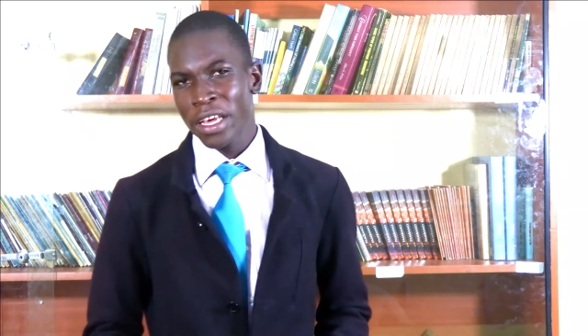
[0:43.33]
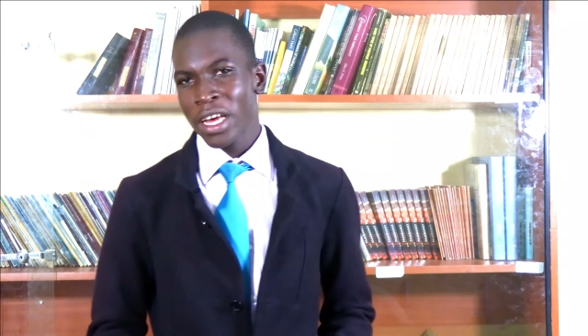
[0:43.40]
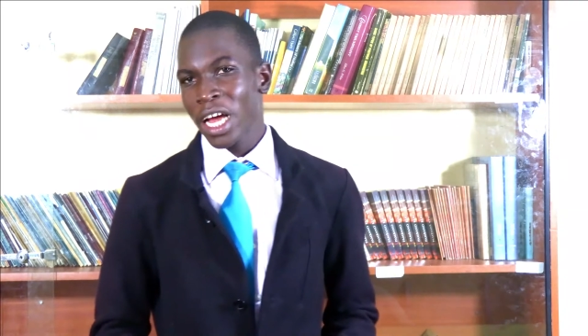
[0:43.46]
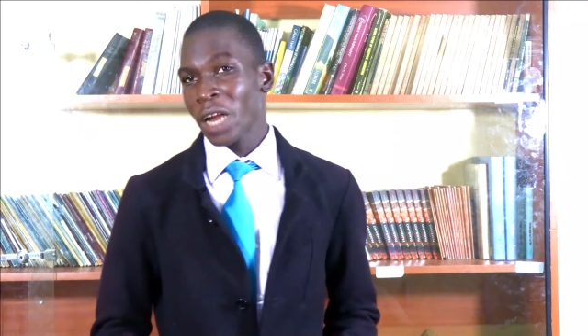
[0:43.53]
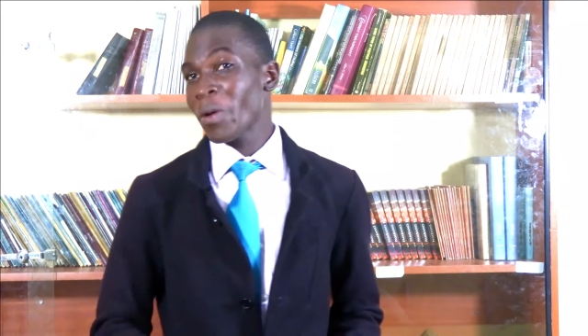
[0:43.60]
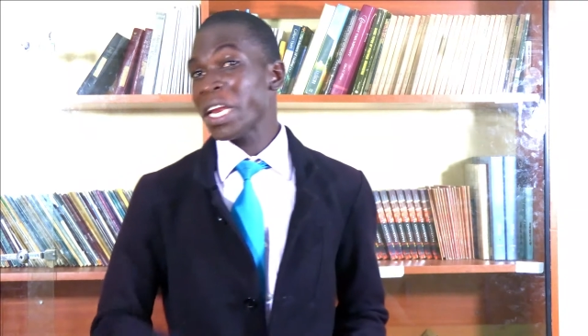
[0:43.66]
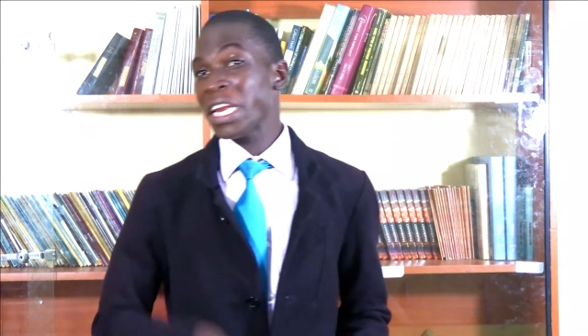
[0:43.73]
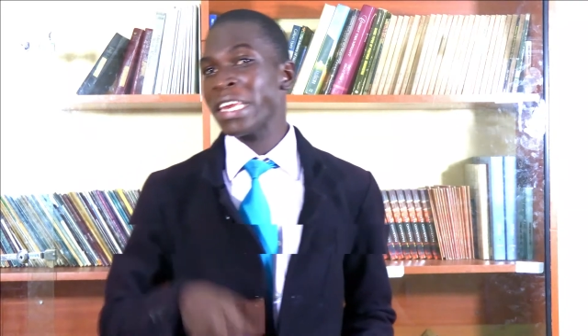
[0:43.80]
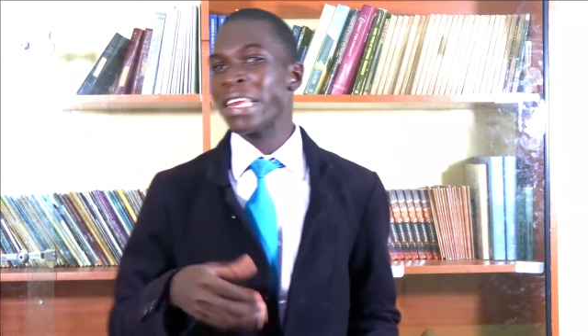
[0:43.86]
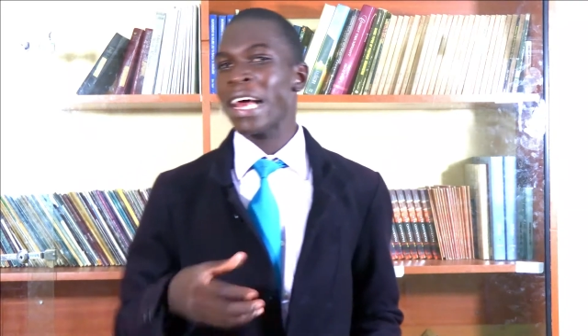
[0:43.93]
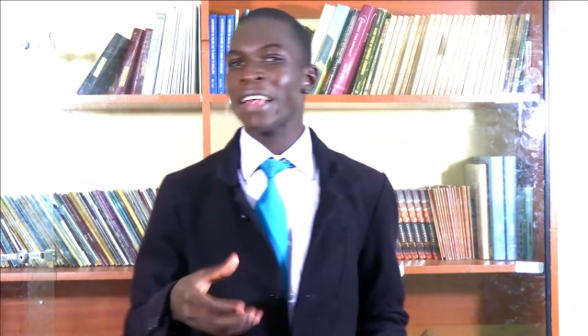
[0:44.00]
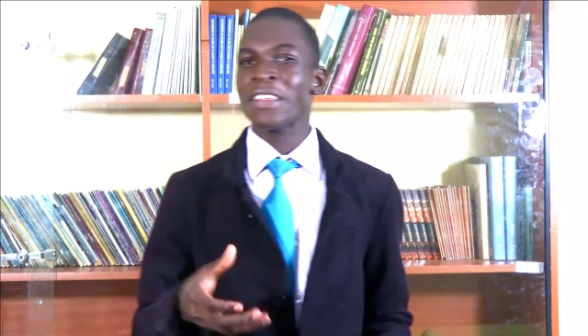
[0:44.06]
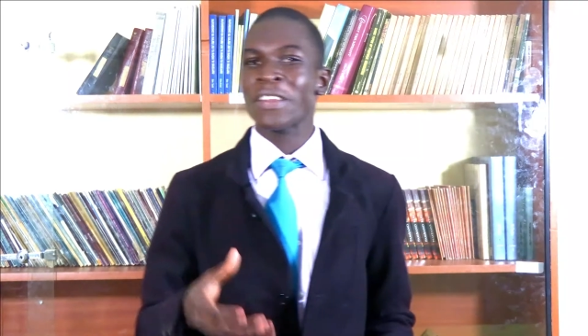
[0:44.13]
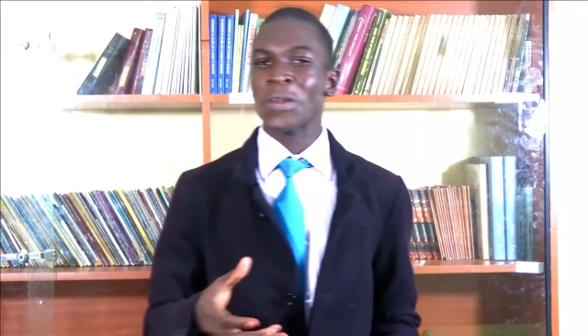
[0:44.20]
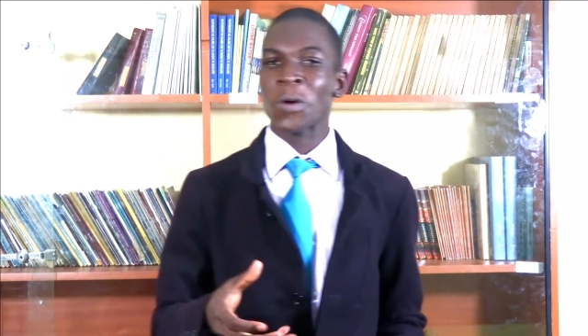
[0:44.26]
And when it
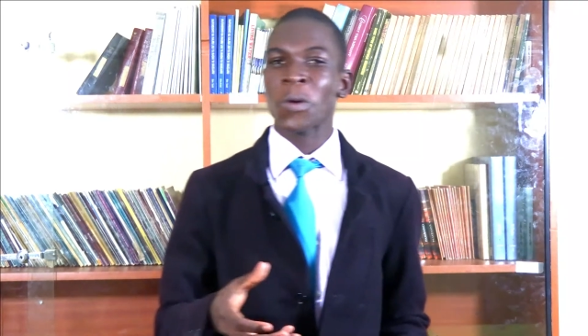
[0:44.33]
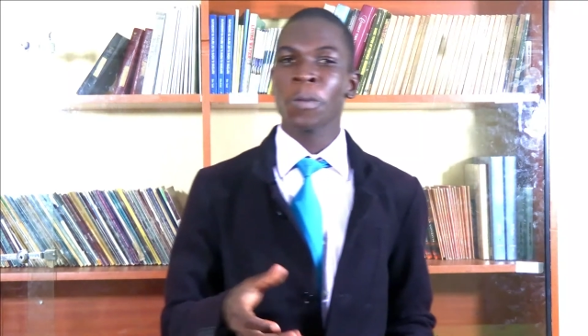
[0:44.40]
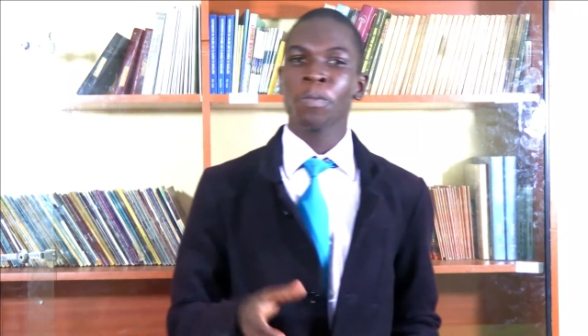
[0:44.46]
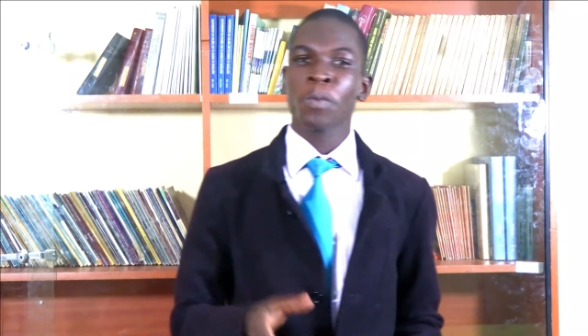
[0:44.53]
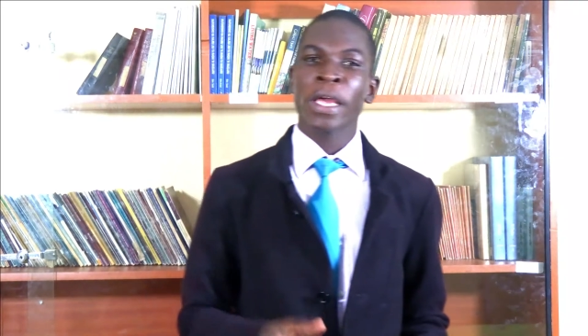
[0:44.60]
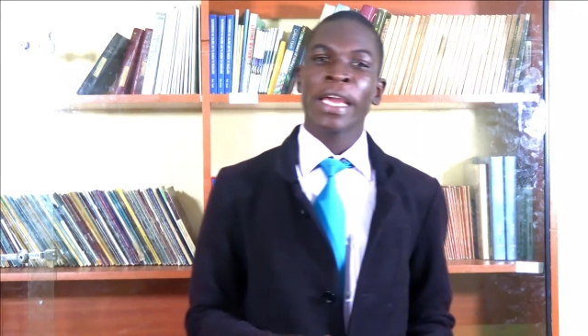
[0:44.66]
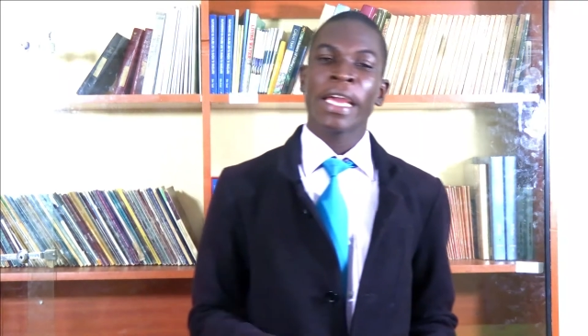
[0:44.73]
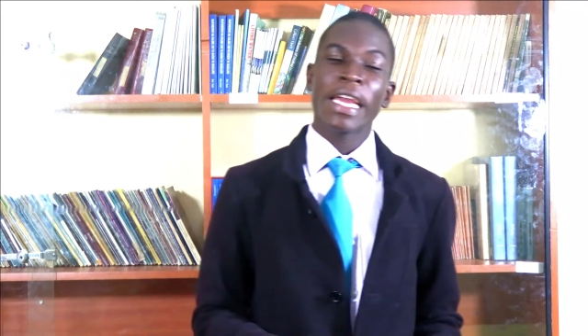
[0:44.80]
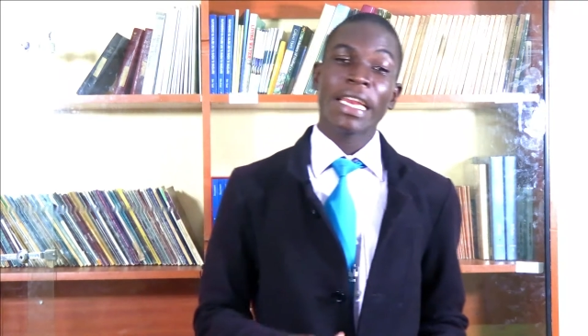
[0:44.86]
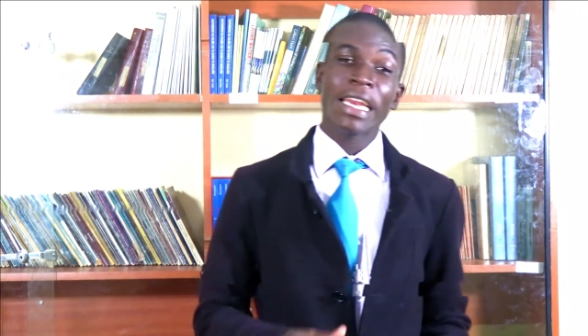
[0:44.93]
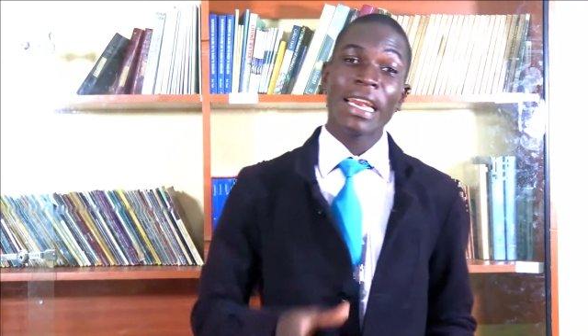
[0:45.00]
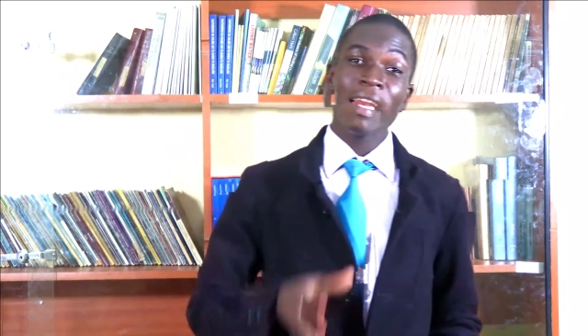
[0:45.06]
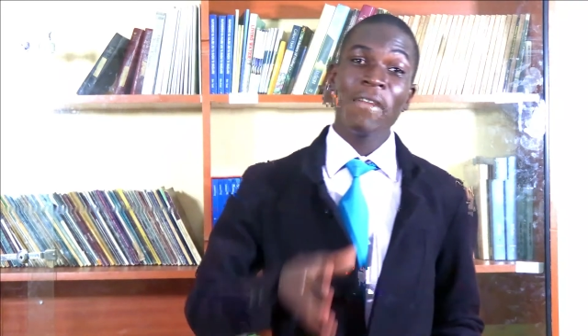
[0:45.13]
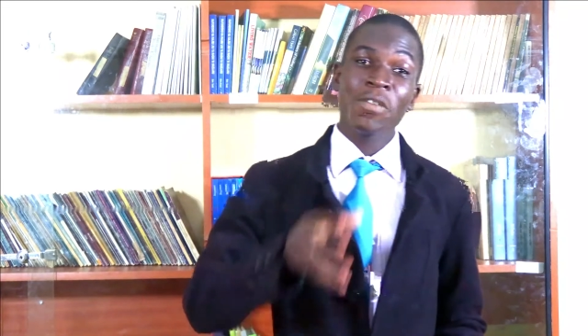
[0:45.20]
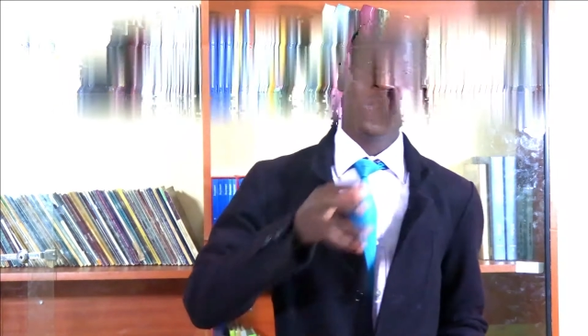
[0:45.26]
does so, it
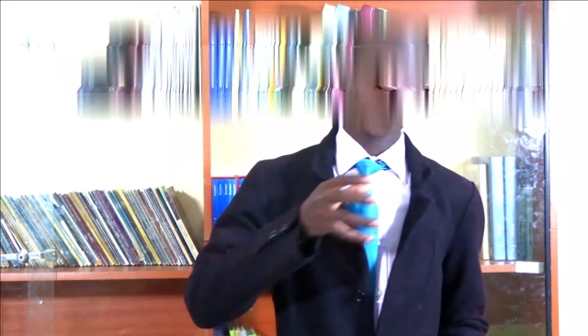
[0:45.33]
leaves